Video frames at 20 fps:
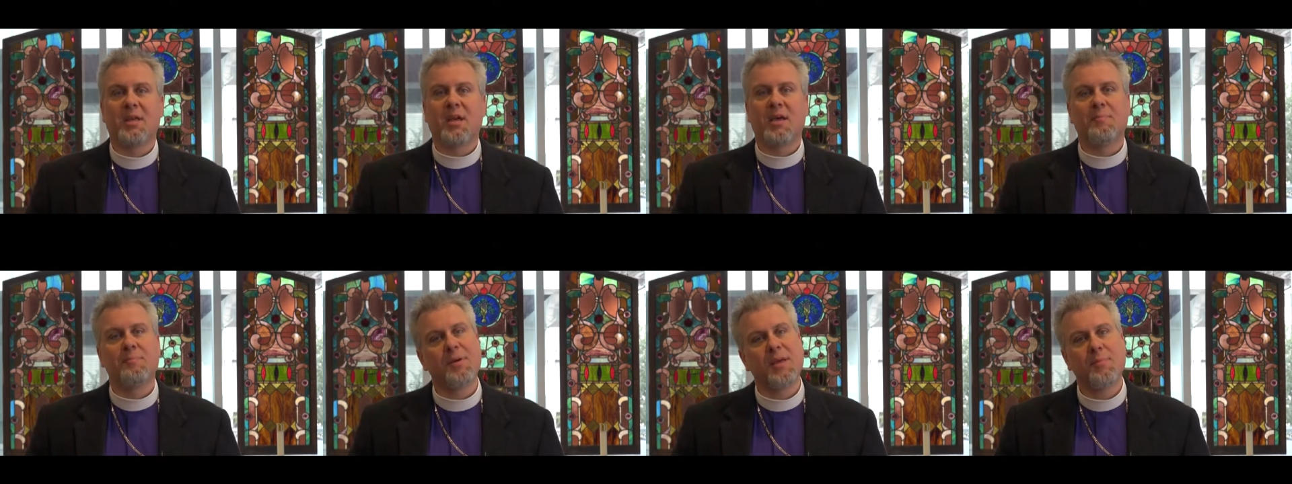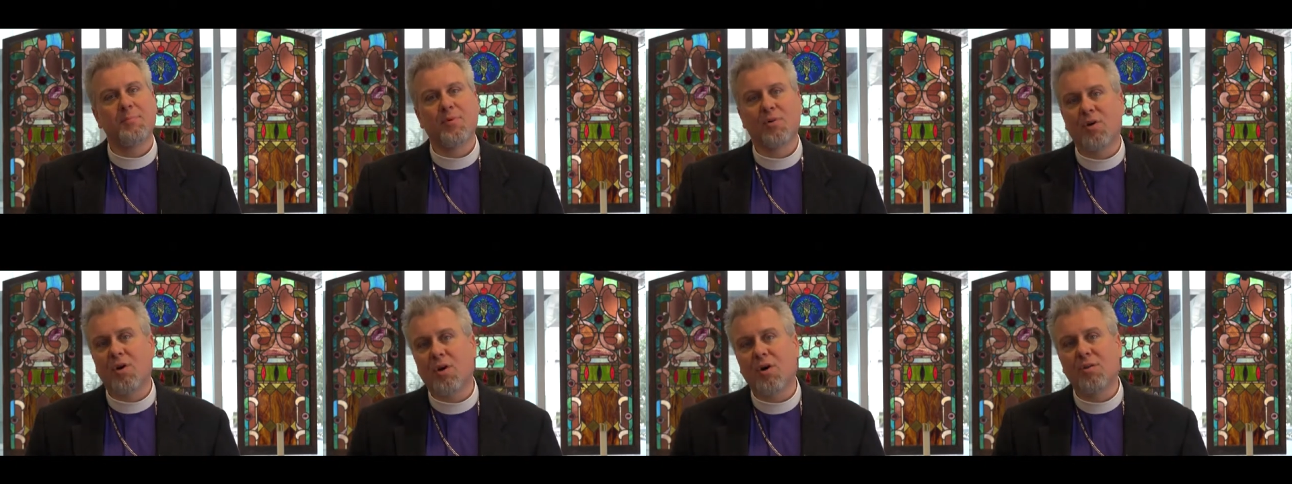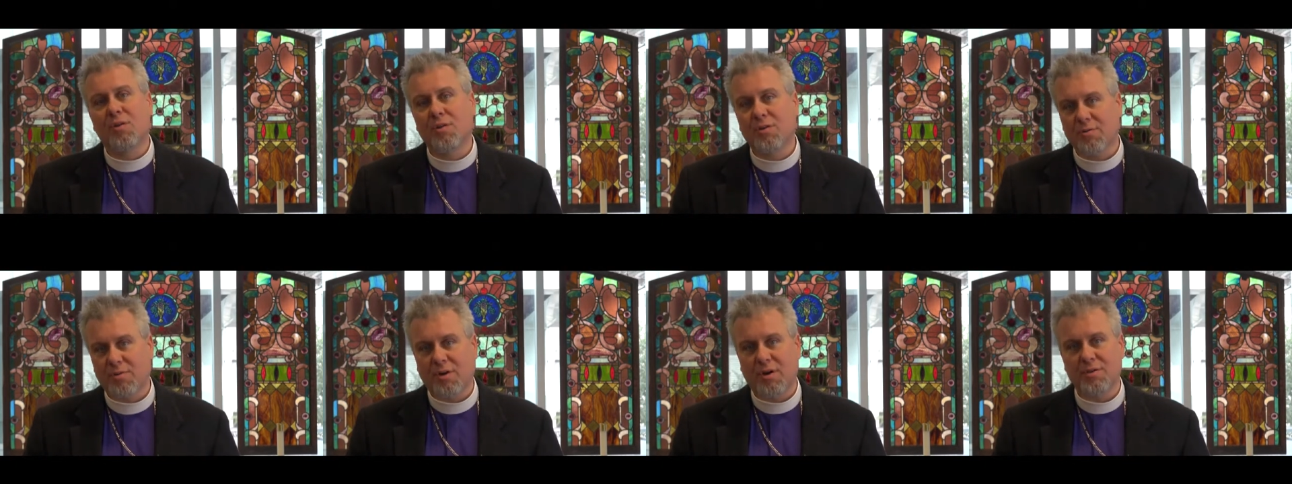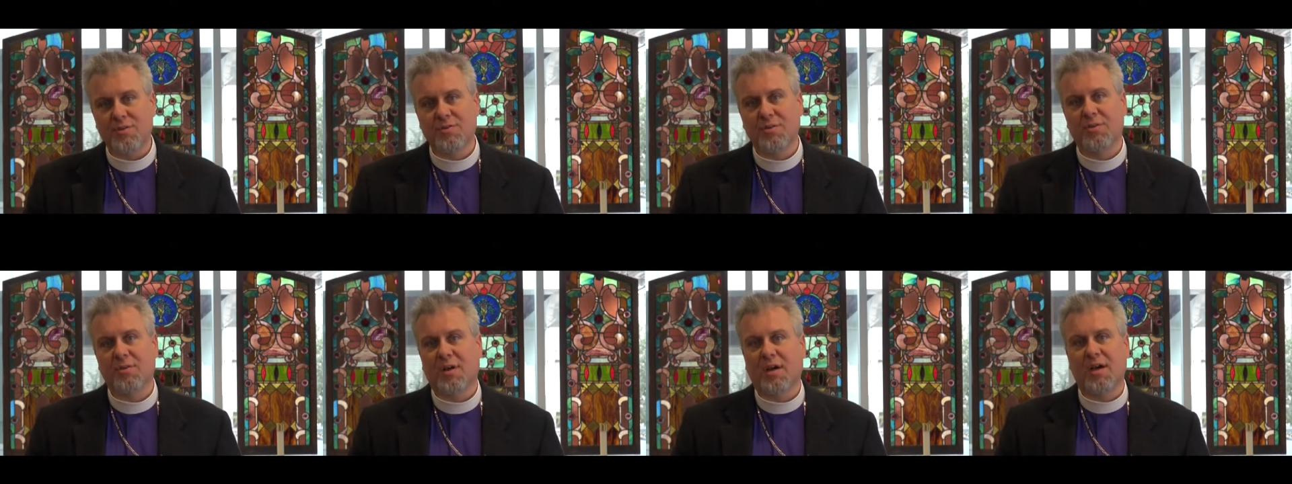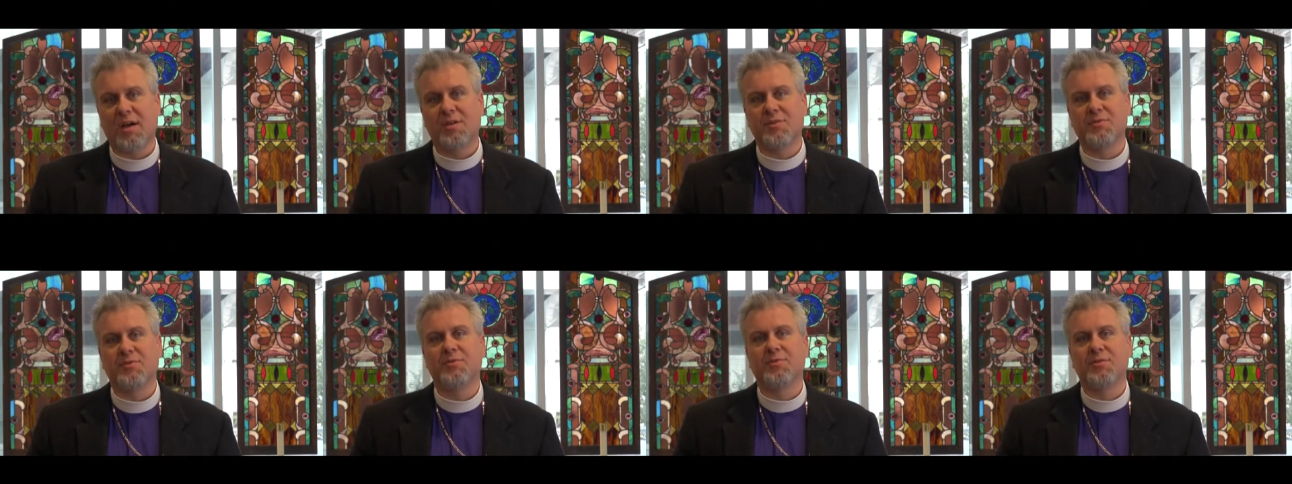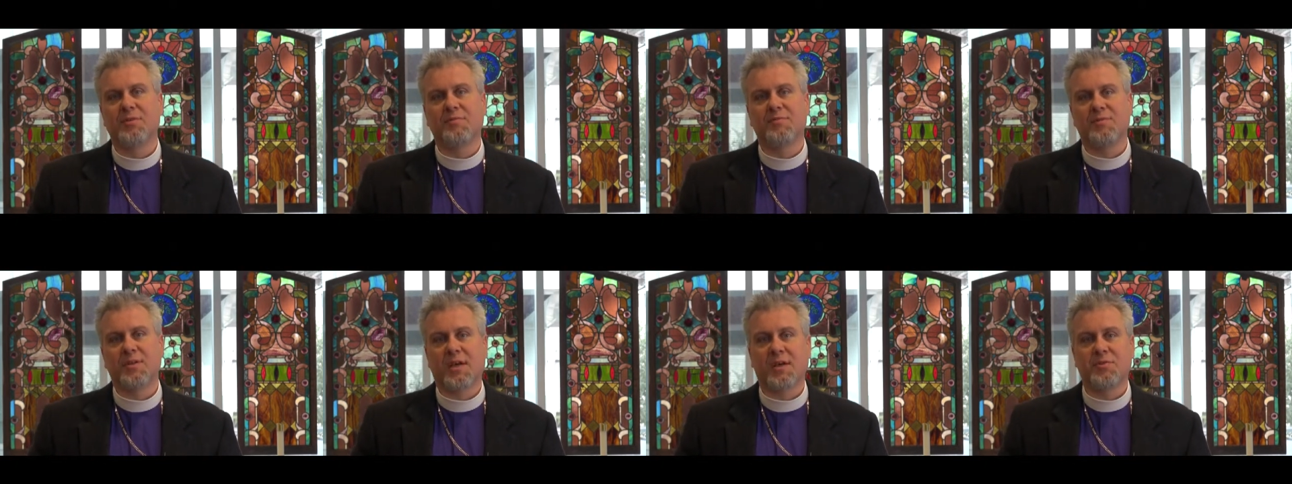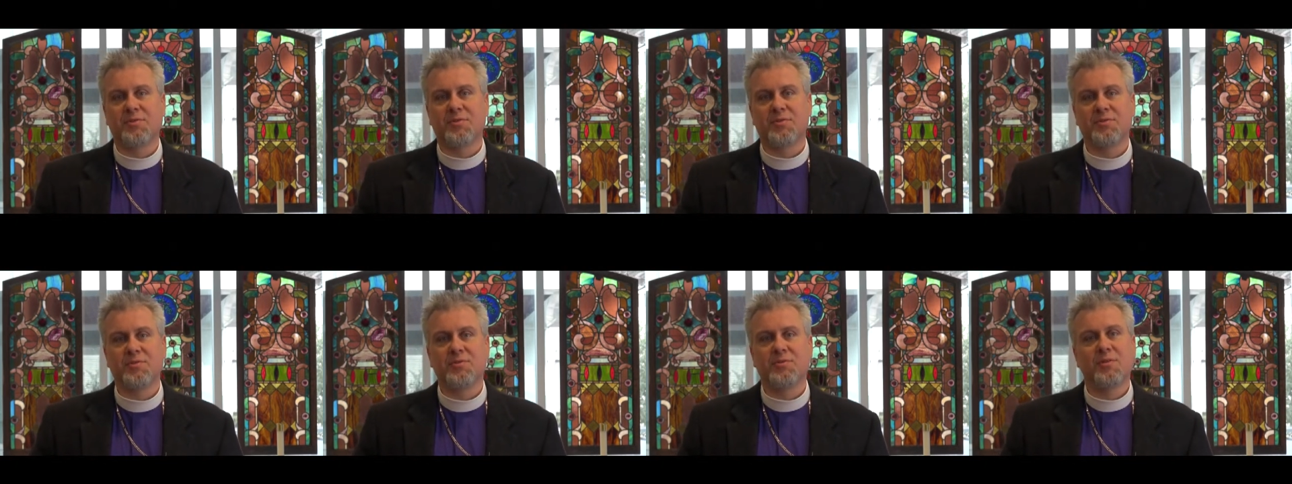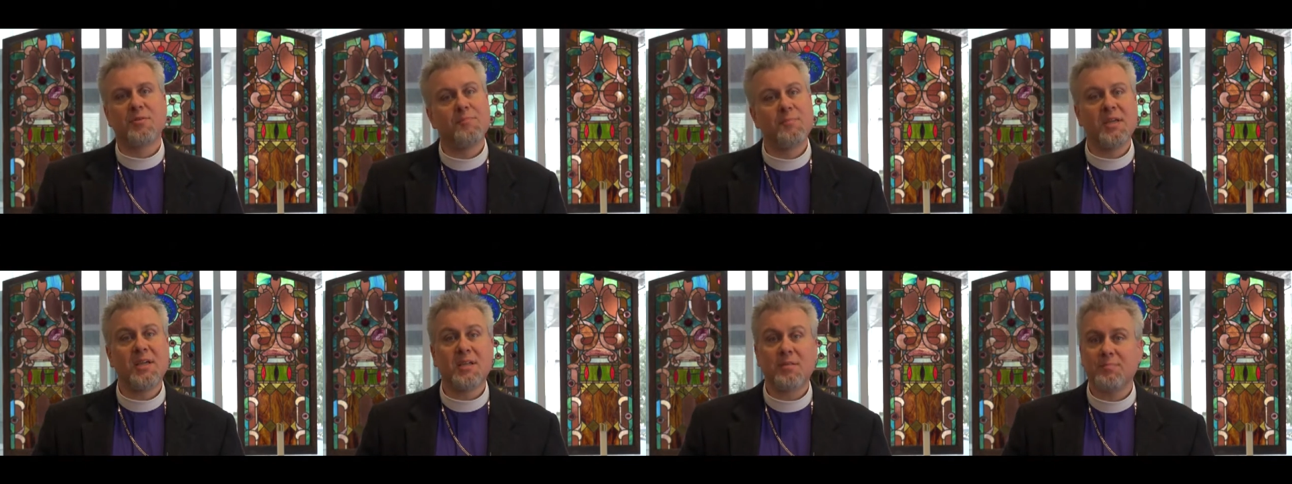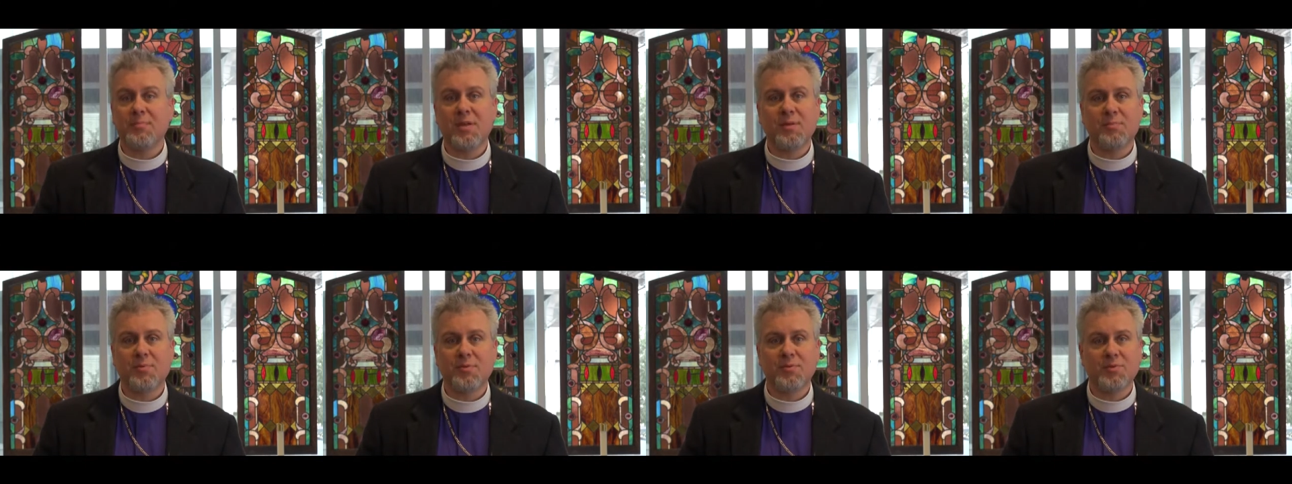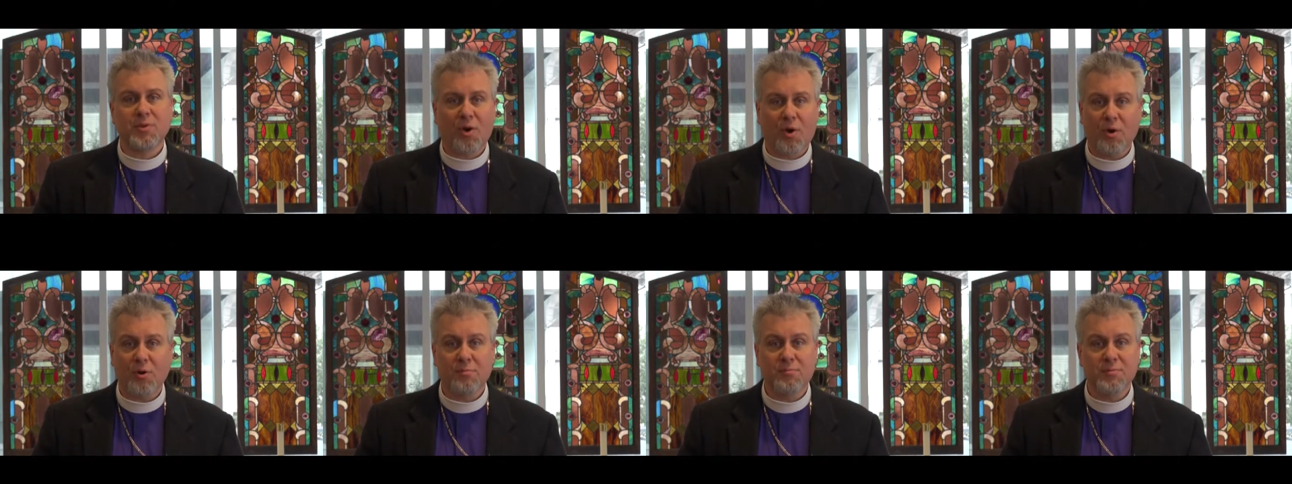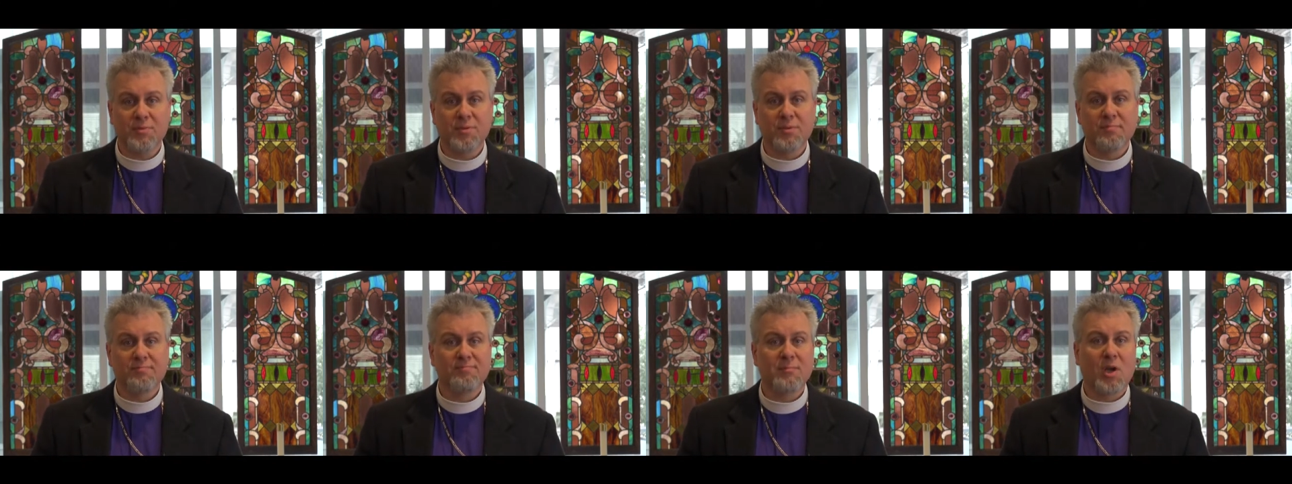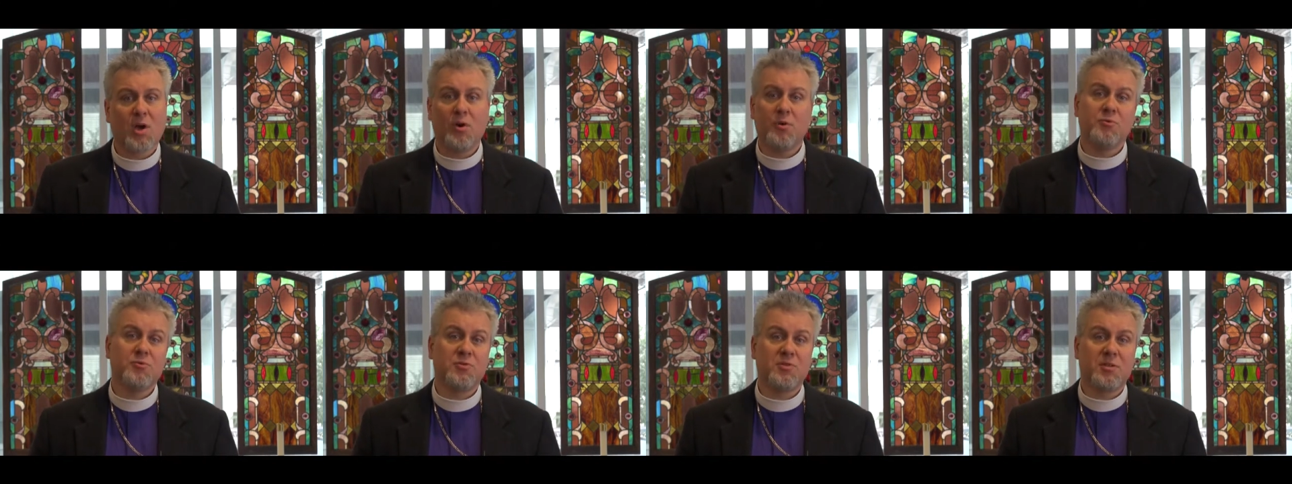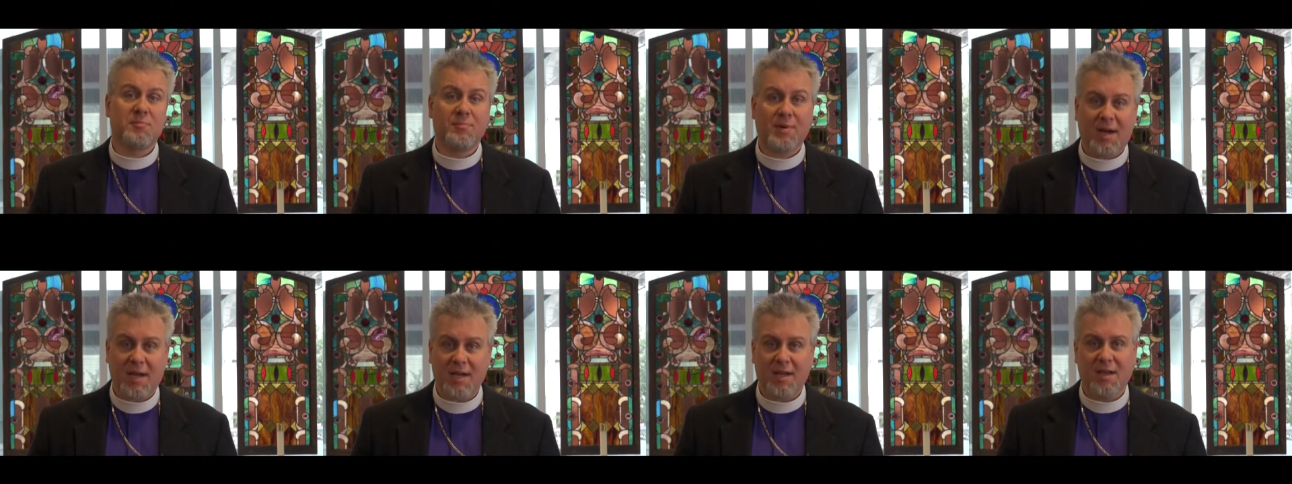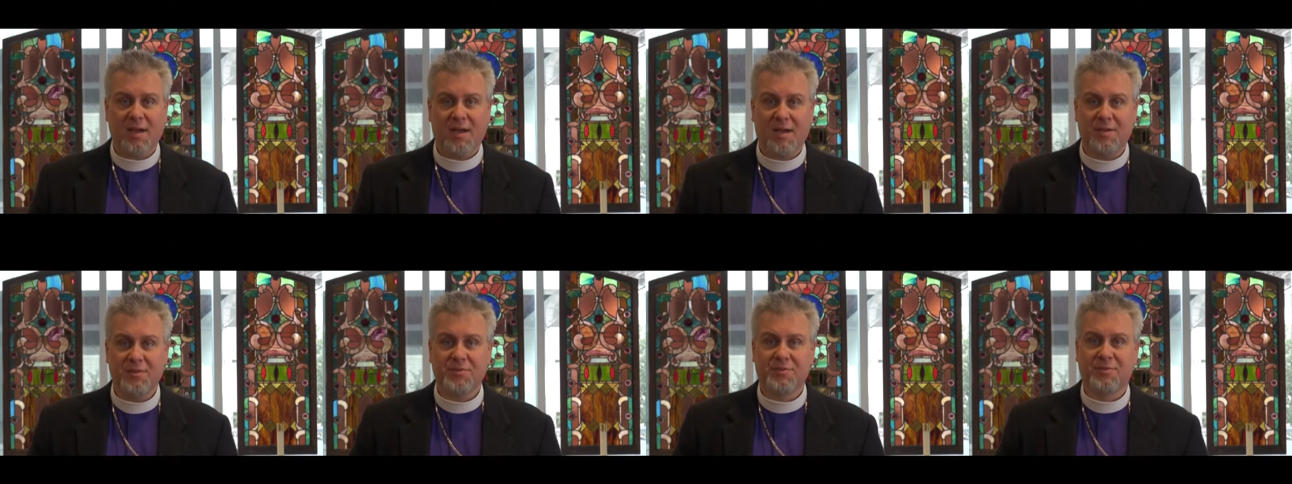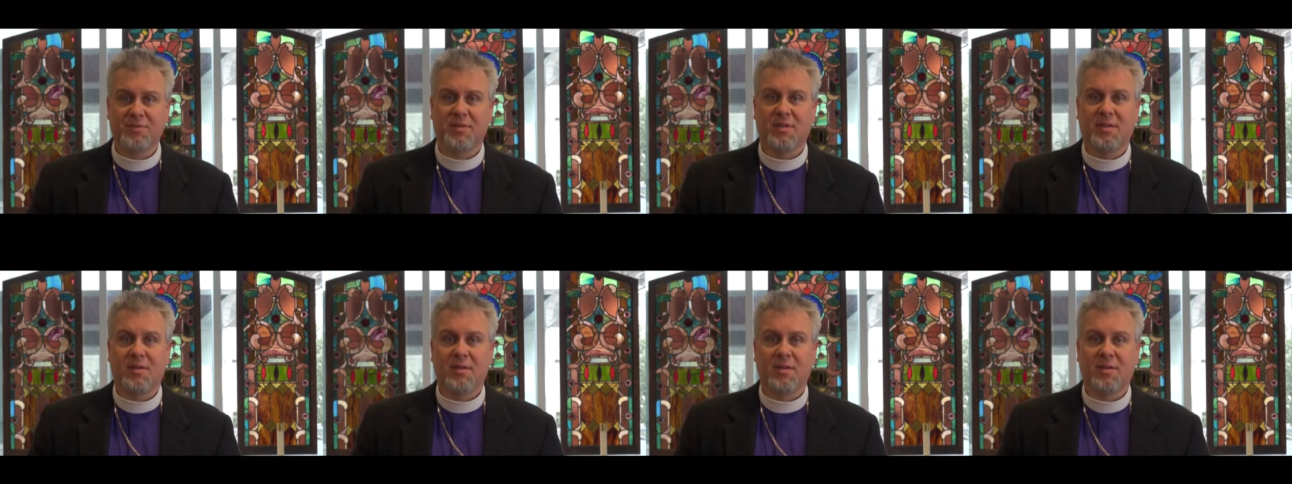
and people all across the Diocese of Texas to meet in people's homes, hosted by us,